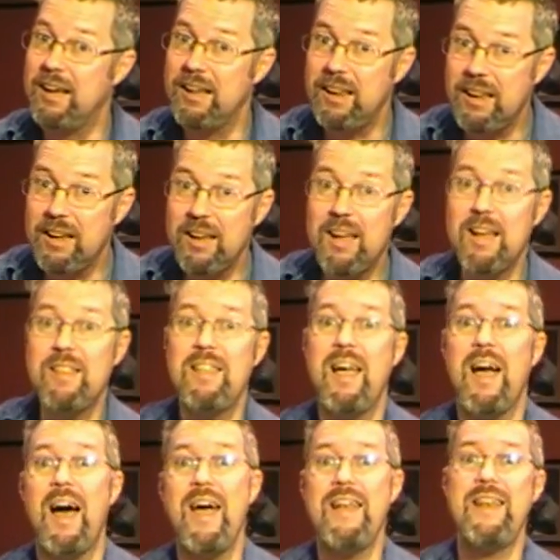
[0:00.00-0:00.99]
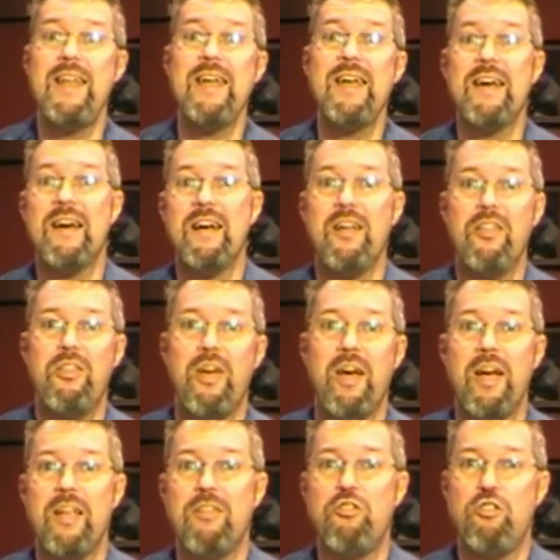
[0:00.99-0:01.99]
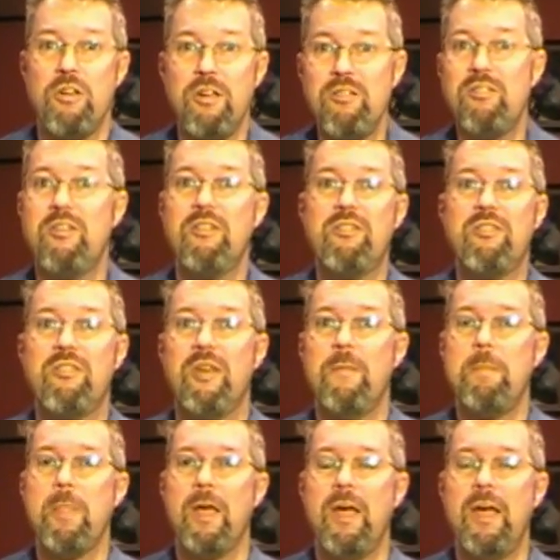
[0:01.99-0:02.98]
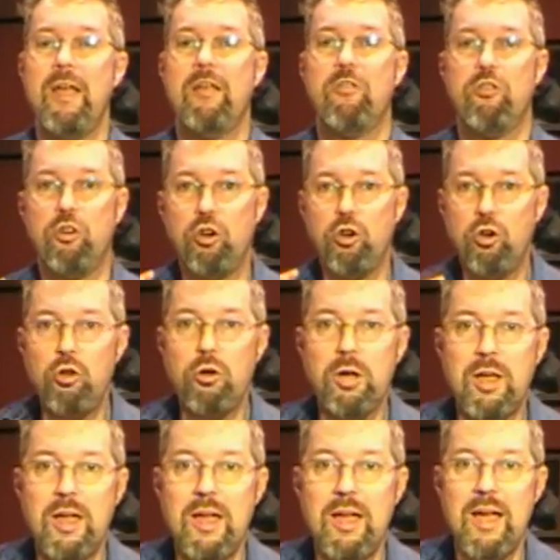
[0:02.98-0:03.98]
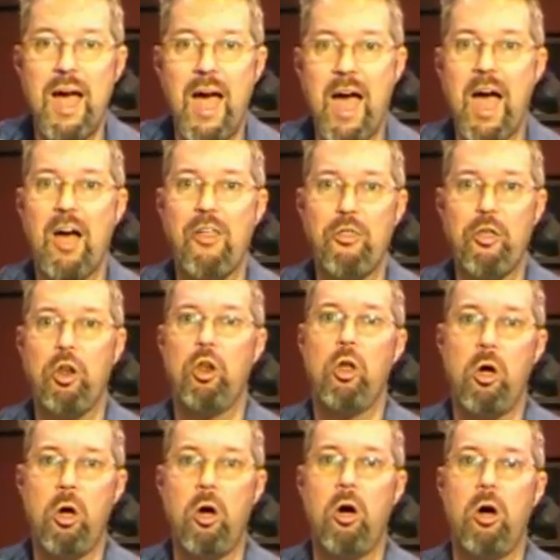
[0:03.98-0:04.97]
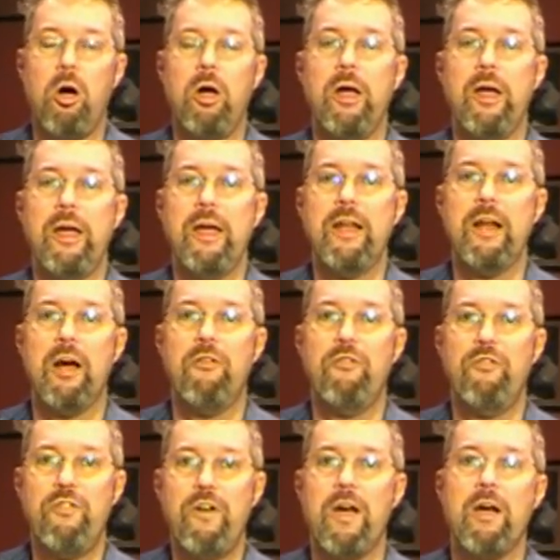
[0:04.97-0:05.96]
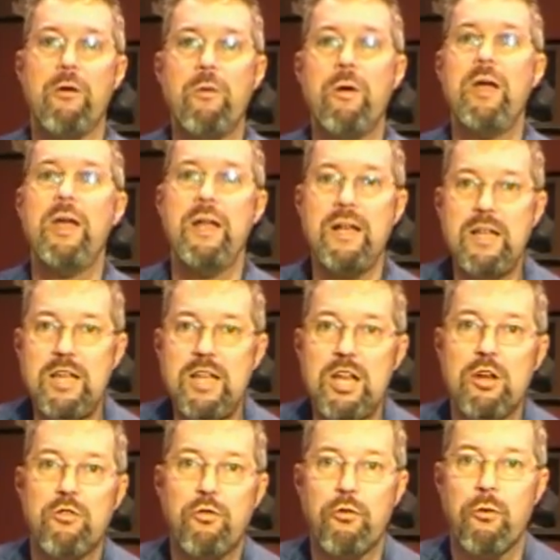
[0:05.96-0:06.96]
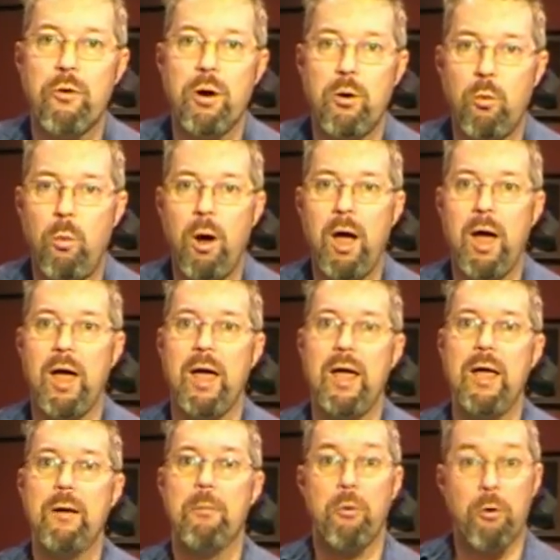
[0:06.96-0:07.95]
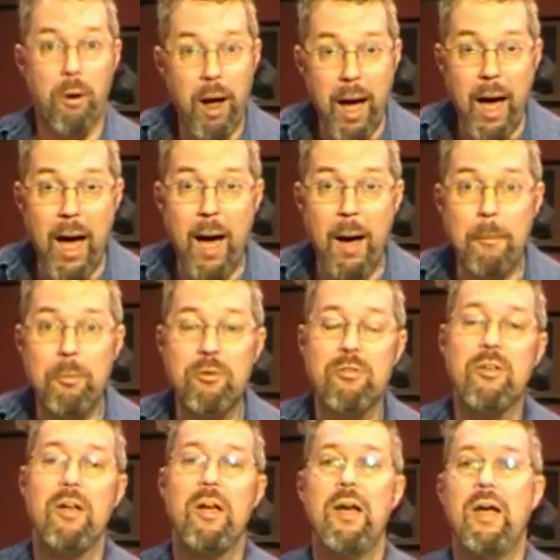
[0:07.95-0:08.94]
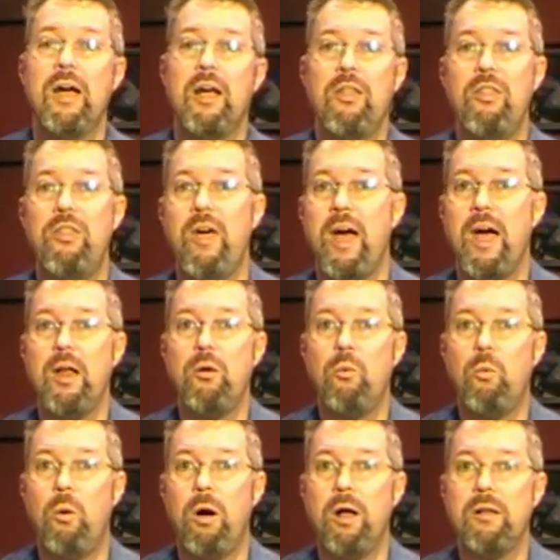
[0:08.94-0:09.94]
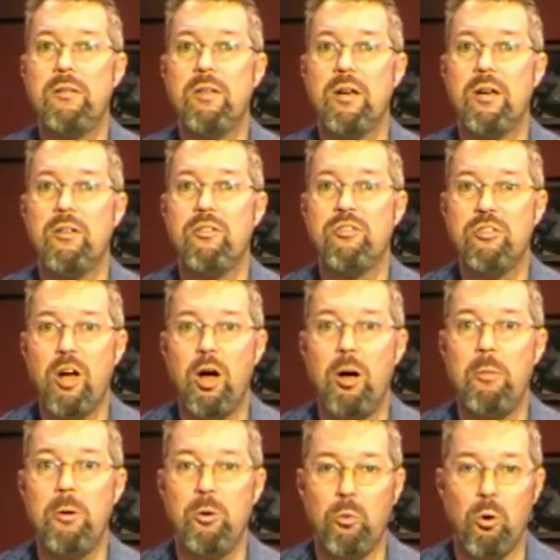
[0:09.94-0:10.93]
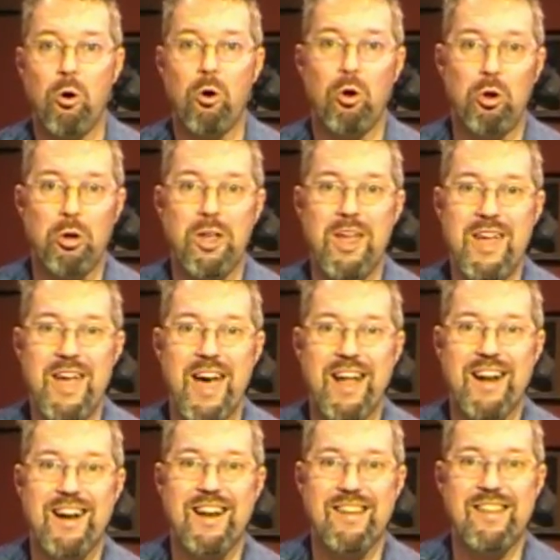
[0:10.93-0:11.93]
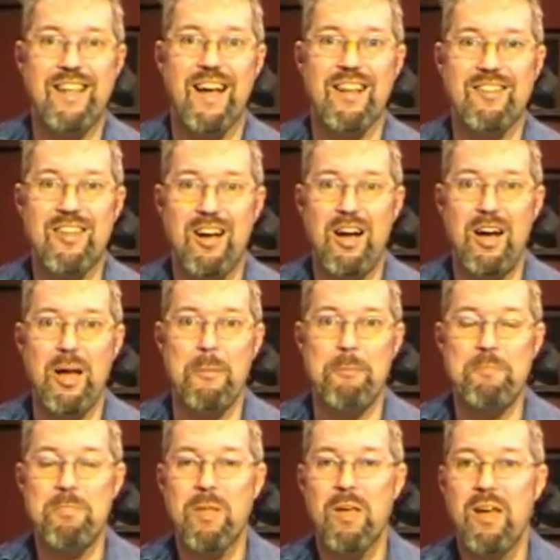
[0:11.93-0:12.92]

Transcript: you get the idea that Jesus is looking at the law in a very different way, perhaps, than what some were looking at it at that time.